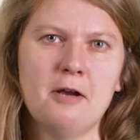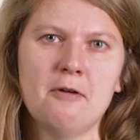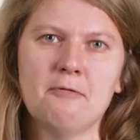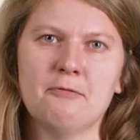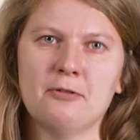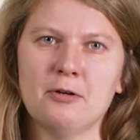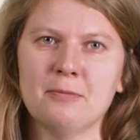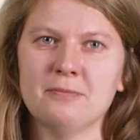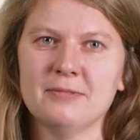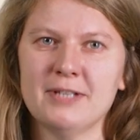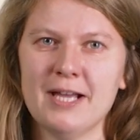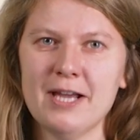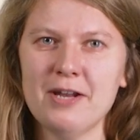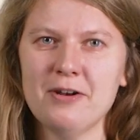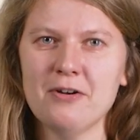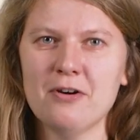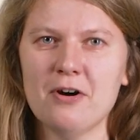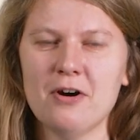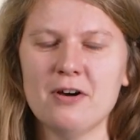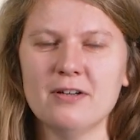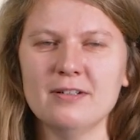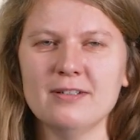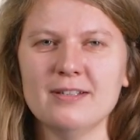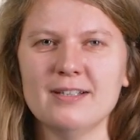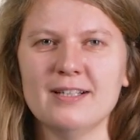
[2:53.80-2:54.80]
From then
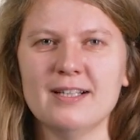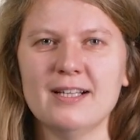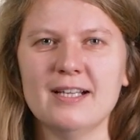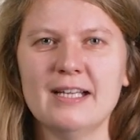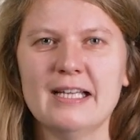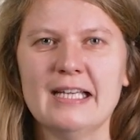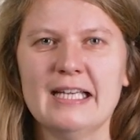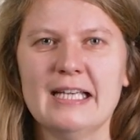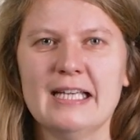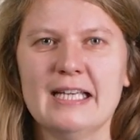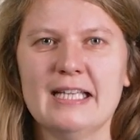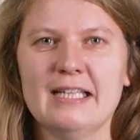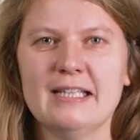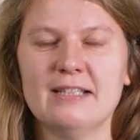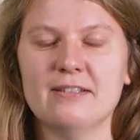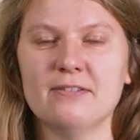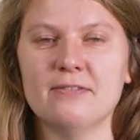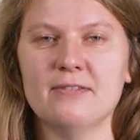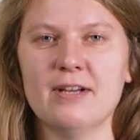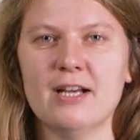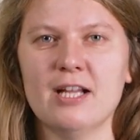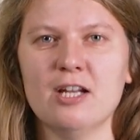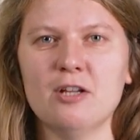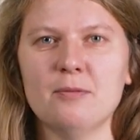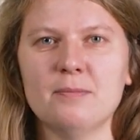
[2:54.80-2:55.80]
on, it
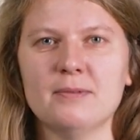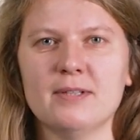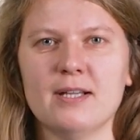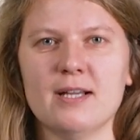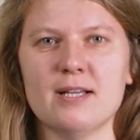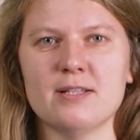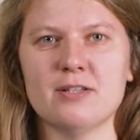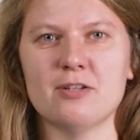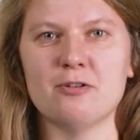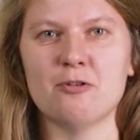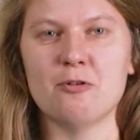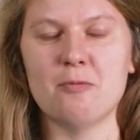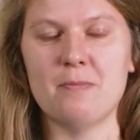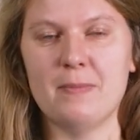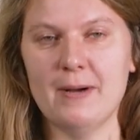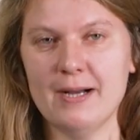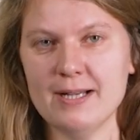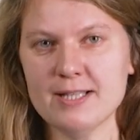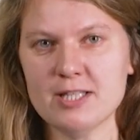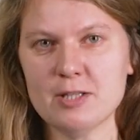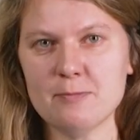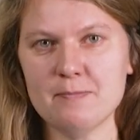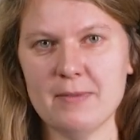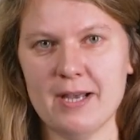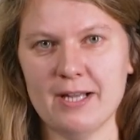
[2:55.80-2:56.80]
developed as a
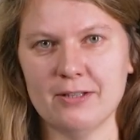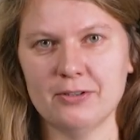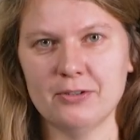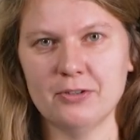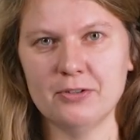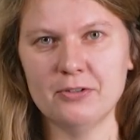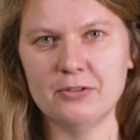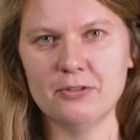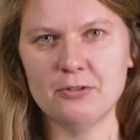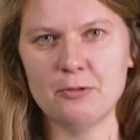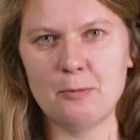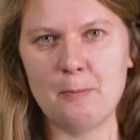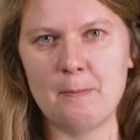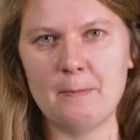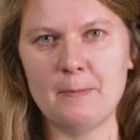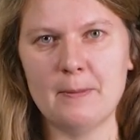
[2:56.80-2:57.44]
robust method